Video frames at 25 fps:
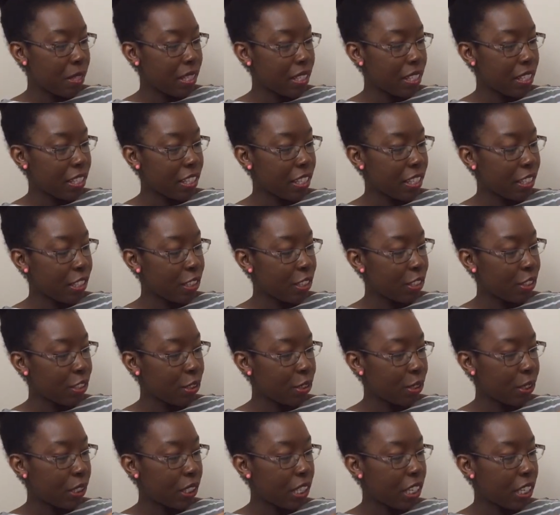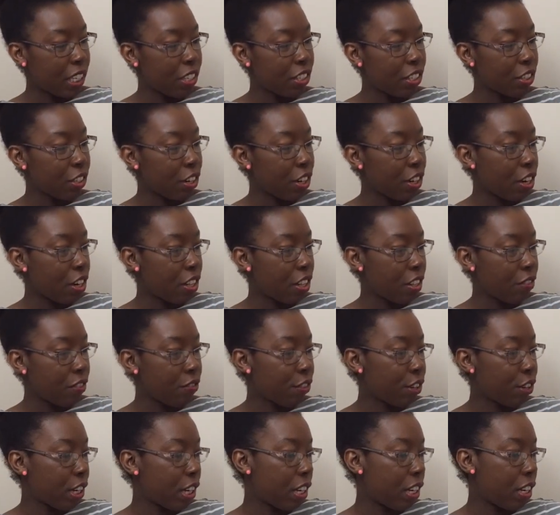this little teaser on the
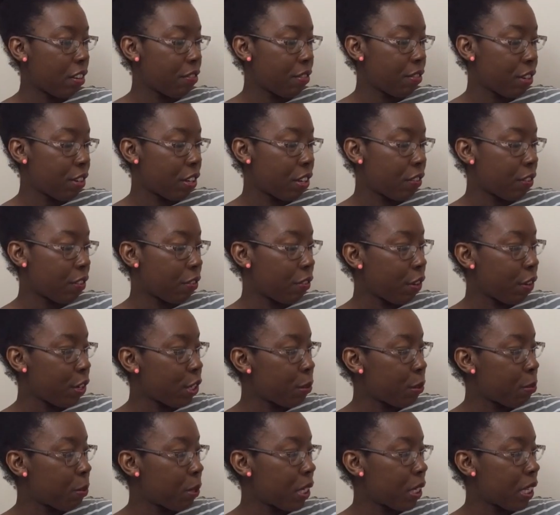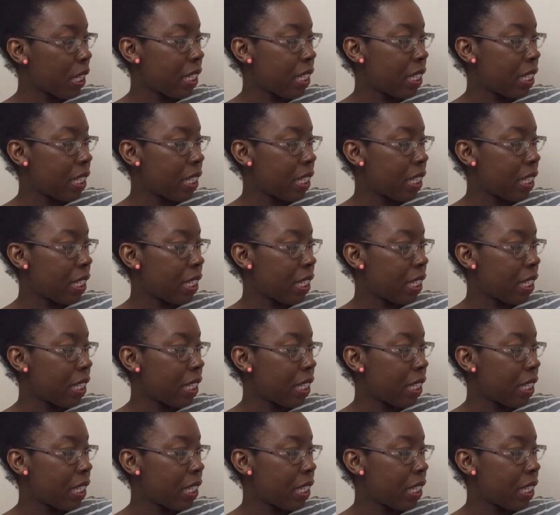front cover of the first book.